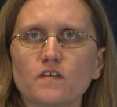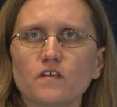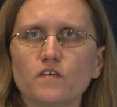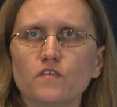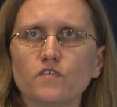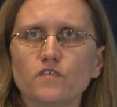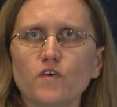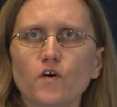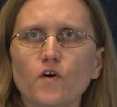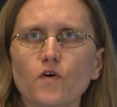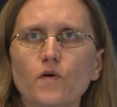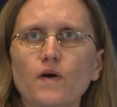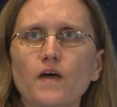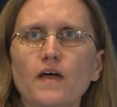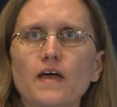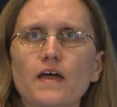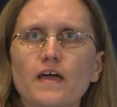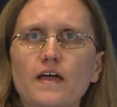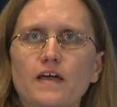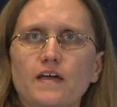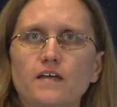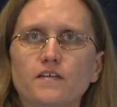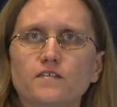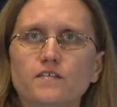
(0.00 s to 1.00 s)
So,
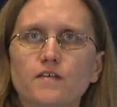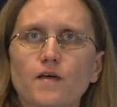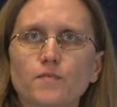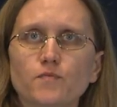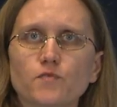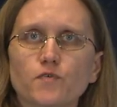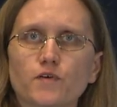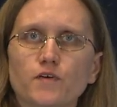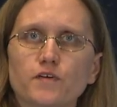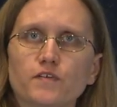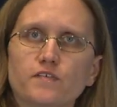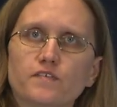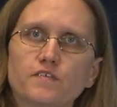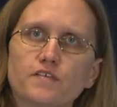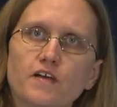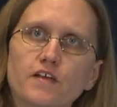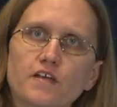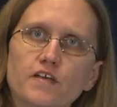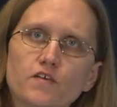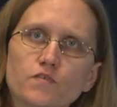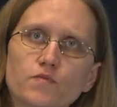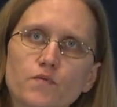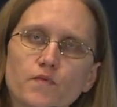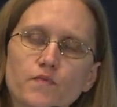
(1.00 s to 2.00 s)
in subsequent
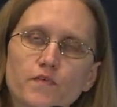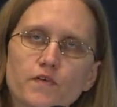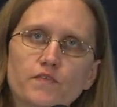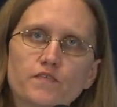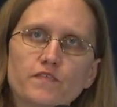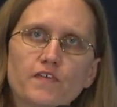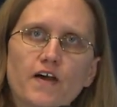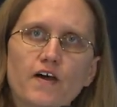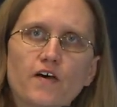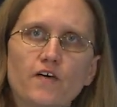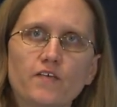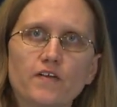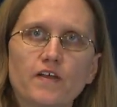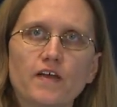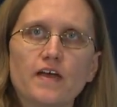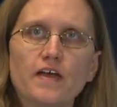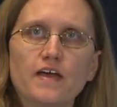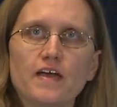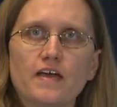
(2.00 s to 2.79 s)
studies, what we found